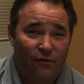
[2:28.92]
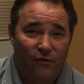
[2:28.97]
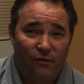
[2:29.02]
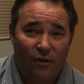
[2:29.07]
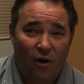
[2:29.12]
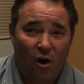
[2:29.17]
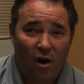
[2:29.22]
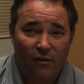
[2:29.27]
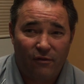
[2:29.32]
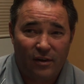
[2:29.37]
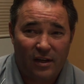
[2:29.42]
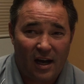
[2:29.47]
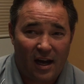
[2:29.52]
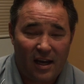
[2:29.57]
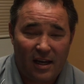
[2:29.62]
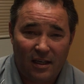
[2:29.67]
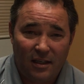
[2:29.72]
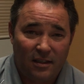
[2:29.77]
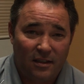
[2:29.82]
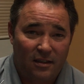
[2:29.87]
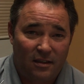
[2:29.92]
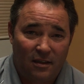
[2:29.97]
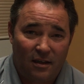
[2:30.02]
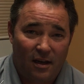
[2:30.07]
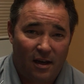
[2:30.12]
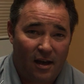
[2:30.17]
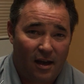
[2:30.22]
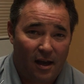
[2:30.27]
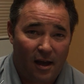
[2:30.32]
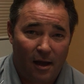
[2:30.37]
5 days
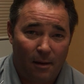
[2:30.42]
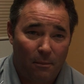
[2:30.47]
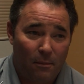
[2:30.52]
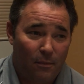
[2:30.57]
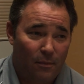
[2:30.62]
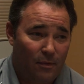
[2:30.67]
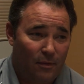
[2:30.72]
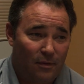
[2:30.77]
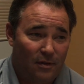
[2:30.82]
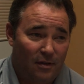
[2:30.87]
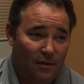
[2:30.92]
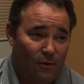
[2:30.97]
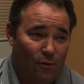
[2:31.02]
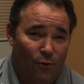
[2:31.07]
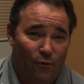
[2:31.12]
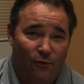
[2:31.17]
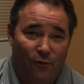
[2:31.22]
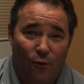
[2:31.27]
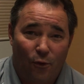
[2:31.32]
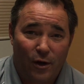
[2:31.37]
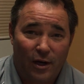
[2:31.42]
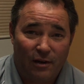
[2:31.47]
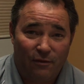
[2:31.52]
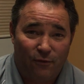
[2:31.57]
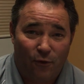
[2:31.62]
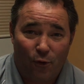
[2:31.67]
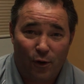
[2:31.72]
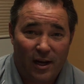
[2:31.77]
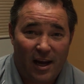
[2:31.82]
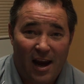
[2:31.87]
or
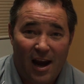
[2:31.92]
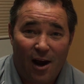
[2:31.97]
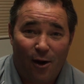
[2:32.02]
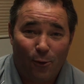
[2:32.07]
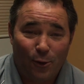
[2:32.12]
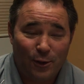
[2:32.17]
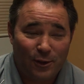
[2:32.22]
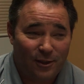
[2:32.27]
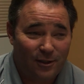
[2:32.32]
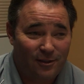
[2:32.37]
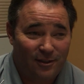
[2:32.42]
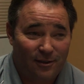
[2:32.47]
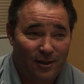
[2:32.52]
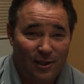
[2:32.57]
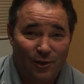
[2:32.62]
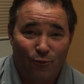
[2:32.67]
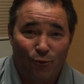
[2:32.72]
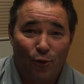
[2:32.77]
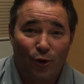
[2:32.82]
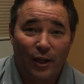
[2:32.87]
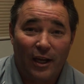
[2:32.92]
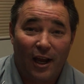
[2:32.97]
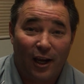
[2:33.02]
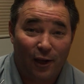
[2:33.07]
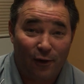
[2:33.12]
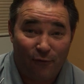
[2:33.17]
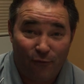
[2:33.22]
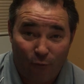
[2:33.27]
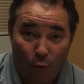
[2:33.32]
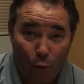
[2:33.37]
40 hours is really
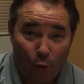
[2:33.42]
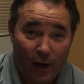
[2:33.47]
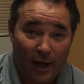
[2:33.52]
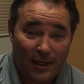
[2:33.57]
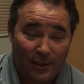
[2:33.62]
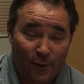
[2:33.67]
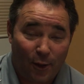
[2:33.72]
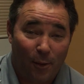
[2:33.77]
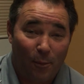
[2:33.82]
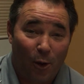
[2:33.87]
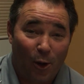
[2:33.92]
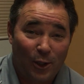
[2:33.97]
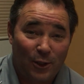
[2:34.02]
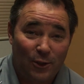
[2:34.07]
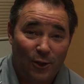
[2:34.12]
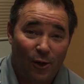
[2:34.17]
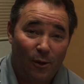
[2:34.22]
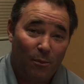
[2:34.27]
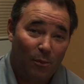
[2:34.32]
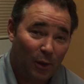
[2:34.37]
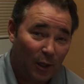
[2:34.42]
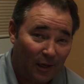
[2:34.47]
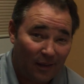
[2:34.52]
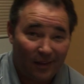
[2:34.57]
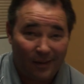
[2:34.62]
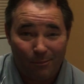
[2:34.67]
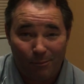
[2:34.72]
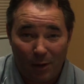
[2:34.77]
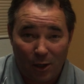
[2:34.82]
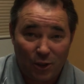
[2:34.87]
only 4 days on a mine site, being
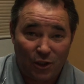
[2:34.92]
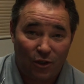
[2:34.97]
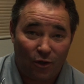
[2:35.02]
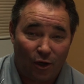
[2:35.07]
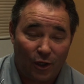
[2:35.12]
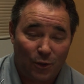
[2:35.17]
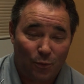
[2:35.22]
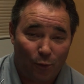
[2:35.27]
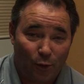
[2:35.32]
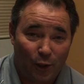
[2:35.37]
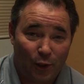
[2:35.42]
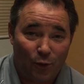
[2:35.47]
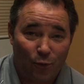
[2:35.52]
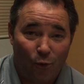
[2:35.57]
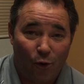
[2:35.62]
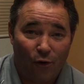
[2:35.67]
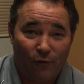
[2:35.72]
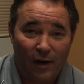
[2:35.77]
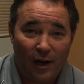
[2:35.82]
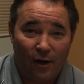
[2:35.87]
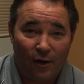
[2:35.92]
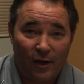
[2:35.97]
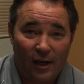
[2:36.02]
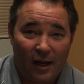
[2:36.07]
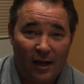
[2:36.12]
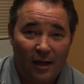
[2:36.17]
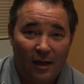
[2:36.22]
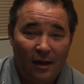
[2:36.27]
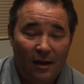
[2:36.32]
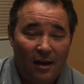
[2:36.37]
that most sites work a 12-hour
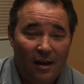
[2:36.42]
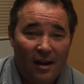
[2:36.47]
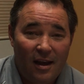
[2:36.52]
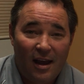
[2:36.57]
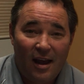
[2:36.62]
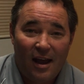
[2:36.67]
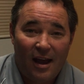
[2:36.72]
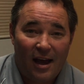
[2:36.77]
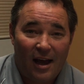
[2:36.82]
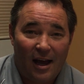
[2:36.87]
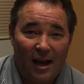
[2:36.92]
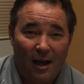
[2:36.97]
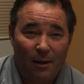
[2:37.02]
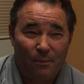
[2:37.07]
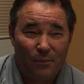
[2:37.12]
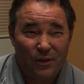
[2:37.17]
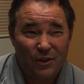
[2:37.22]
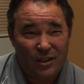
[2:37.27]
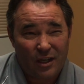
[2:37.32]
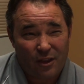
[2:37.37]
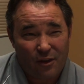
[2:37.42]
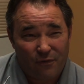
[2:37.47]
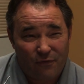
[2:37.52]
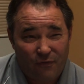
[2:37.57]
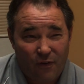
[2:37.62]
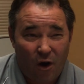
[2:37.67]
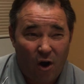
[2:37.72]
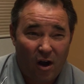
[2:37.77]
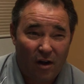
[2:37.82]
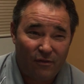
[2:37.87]
day. So the
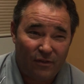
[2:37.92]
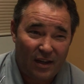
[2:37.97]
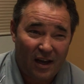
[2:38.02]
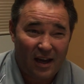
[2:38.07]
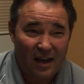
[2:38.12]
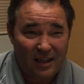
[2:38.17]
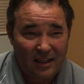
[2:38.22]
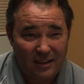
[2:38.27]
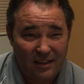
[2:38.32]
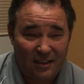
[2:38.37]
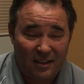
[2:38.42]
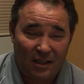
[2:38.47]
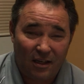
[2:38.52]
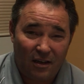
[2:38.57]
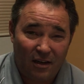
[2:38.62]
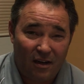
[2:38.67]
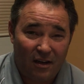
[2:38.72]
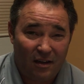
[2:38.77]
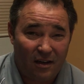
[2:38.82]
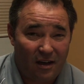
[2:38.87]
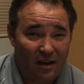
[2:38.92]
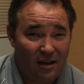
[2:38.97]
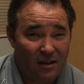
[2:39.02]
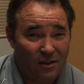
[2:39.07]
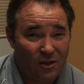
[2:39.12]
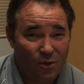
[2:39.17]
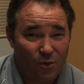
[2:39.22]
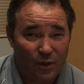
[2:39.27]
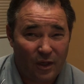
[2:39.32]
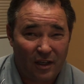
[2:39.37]
5 days
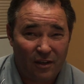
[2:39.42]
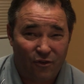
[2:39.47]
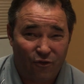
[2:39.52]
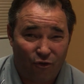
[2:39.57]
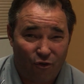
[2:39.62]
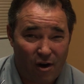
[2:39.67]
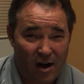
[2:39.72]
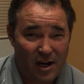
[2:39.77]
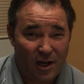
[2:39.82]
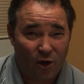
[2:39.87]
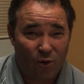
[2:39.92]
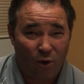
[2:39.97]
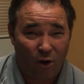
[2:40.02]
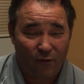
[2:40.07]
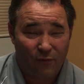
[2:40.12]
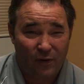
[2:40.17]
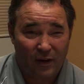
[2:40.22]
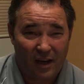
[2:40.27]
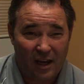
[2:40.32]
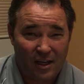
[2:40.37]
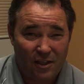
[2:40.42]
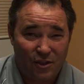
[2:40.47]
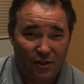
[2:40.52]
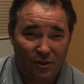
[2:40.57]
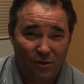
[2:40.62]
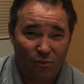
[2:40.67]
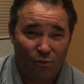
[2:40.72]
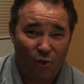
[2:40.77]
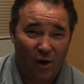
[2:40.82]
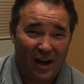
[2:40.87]
in doing a training
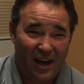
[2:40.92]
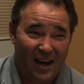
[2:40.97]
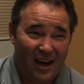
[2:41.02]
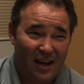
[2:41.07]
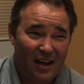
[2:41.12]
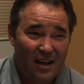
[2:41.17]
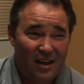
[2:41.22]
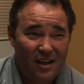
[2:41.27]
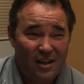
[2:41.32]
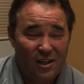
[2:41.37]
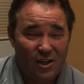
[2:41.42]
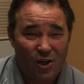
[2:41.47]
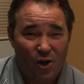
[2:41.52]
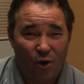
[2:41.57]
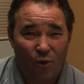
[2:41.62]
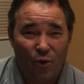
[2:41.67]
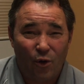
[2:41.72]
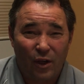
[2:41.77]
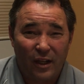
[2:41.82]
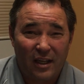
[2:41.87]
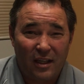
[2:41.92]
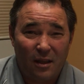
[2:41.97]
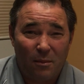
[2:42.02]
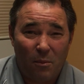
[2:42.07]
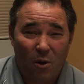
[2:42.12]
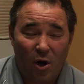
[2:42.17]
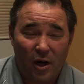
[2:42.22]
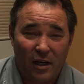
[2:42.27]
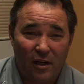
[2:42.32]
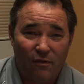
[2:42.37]
qualification where you're not really in the
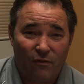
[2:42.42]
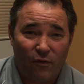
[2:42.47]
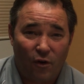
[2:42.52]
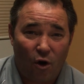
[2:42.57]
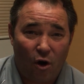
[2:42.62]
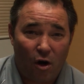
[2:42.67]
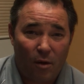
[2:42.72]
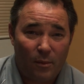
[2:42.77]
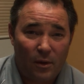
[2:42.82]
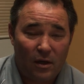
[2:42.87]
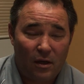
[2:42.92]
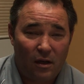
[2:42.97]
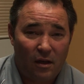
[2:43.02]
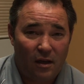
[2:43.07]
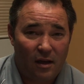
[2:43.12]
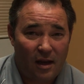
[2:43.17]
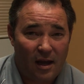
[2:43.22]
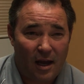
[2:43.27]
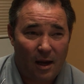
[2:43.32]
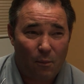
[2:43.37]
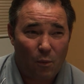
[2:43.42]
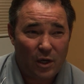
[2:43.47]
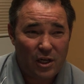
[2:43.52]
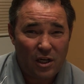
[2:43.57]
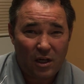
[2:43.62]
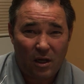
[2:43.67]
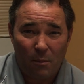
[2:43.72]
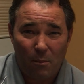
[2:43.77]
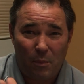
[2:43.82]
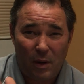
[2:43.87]
mining environment, when
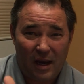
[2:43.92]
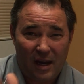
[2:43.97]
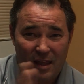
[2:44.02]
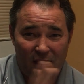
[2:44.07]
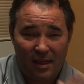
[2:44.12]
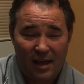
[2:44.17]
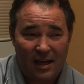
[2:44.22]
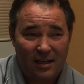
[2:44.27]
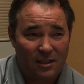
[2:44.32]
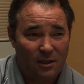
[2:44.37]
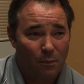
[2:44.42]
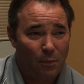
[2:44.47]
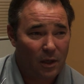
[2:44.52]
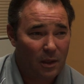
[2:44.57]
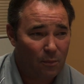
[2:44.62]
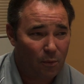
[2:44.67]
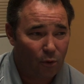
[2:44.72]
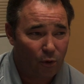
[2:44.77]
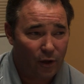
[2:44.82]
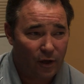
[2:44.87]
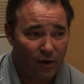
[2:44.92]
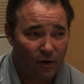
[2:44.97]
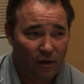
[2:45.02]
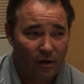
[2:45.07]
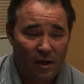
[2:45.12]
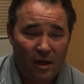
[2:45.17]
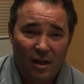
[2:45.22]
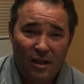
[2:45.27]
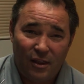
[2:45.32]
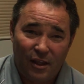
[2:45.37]
you compare that to people that
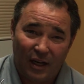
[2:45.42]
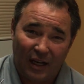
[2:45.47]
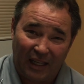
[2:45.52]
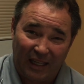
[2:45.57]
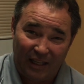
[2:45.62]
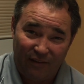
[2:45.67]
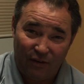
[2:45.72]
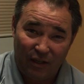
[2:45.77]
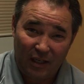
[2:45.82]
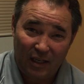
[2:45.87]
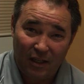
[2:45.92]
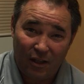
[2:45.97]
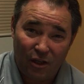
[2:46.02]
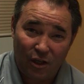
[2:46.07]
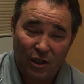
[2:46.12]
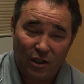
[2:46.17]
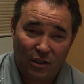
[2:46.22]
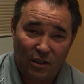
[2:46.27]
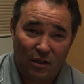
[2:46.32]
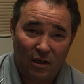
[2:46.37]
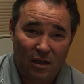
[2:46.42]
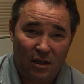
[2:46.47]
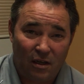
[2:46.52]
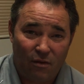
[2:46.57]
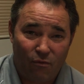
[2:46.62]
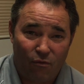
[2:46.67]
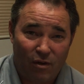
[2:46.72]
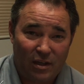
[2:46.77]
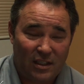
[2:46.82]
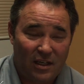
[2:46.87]
are living
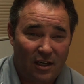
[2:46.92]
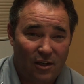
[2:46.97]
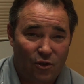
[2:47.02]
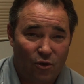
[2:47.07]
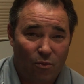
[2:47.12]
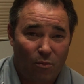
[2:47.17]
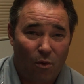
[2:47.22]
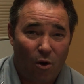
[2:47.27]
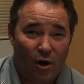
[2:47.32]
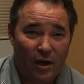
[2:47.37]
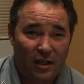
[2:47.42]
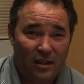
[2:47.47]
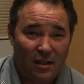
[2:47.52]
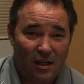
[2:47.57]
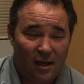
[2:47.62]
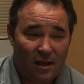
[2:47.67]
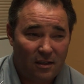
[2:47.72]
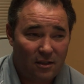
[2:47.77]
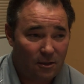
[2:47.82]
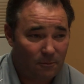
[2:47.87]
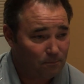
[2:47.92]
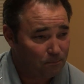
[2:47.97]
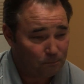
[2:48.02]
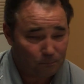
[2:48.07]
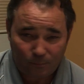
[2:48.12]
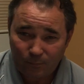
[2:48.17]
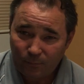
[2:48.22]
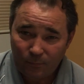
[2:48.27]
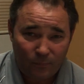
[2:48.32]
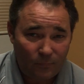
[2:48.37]
in residential mining towns,
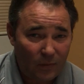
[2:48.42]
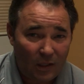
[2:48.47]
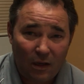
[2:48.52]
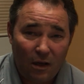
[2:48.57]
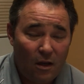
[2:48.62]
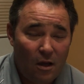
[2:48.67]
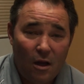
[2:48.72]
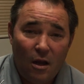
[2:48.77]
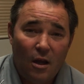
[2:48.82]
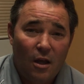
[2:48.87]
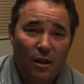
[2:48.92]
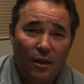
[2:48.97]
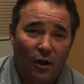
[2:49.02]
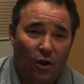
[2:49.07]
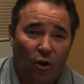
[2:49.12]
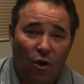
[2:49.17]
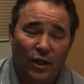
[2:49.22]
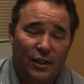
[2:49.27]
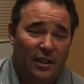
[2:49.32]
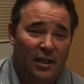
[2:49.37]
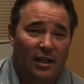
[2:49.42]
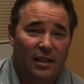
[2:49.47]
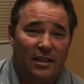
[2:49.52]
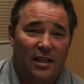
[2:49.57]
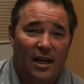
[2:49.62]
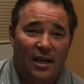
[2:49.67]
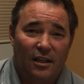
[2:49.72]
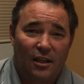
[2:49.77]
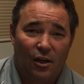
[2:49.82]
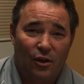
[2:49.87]
the clients are going to
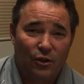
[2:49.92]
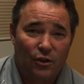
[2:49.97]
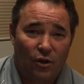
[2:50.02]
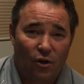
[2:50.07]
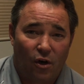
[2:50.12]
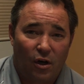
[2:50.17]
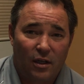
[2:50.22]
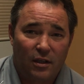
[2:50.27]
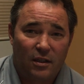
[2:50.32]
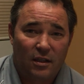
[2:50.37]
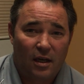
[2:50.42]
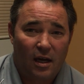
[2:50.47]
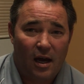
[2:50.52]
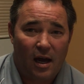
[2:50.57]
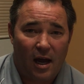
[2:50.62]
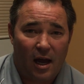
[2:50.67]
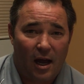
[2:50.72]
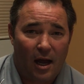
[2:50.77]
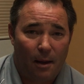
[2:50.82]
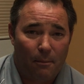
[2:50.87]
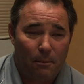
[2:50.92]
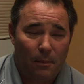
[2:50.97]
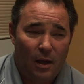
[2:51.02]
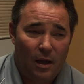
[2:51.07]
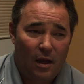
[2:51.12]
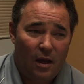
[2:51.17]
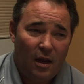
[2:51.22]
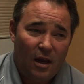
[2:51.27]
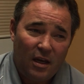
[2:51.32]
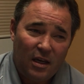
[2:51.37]
take those guys.
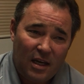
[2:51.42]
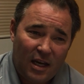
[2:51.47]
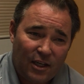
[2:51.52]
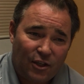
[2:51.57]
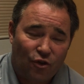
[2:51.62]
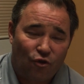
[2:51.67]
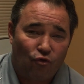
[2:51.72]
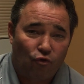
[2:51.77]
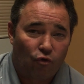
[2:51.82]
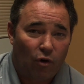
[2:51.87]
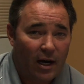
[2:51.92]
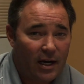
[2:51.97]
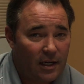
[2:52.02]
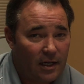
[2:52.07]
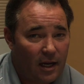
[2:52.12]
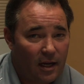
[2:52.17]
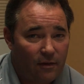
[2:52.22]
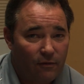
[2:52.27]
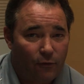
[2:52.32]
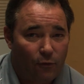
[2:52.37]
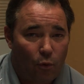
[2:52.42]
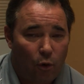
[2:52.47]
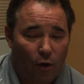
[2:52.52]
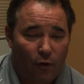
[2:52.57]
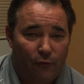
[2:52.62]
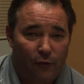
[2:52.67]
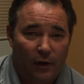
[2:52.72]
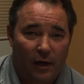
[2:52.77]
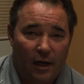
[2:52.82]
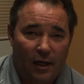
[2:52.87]
Yeah, it's great to have
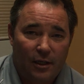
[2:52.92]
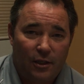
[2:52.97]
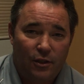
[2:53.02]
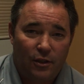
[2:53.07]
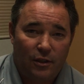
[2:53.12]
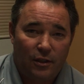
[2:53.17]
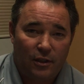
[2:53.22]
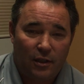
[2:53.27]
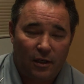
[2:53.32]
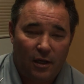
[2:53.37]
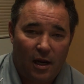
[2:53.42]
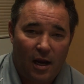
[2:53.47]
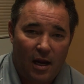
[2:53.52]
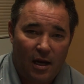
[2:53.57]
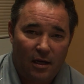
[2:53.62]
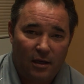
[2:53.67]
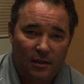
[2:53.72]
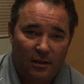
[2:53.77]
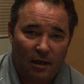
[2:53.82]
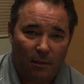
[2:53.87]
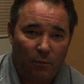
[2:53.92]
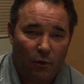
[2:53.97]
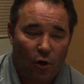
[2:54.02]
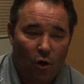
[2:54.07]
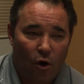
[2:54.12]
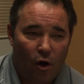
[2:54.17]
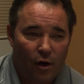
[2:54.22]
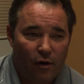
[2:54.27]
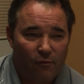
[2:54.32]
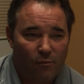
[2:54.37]
qualifications and some
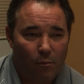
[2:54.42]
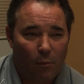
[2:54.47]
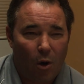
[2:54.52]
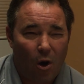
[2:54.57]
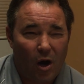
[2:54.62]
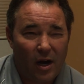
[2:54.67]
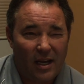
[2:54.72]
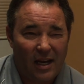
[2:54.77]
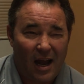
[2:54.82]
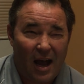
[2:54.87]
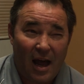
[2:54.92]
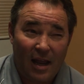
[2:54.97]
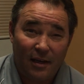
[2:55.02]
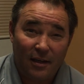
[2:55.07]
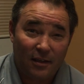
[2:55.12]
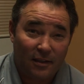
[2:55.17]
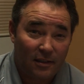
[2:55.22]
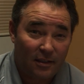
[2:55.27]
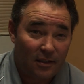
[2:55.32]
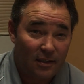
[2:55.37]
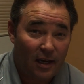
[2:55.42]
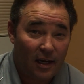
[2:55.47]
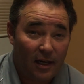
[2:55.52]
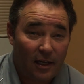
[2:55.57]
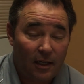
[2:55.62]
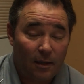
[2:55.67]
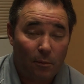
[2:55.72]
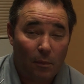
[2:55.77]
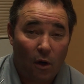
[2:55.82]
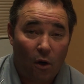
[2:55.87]
kind of mining
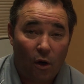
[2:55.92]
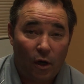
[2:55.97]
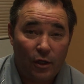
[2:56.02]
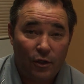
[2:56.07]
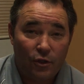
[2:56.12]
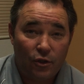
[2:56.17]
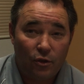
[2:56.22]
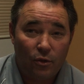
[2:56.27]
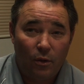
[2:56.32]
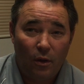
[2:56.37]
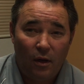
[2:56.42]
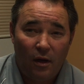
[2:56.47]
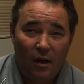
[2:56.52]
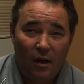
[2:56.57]
understanding behind you,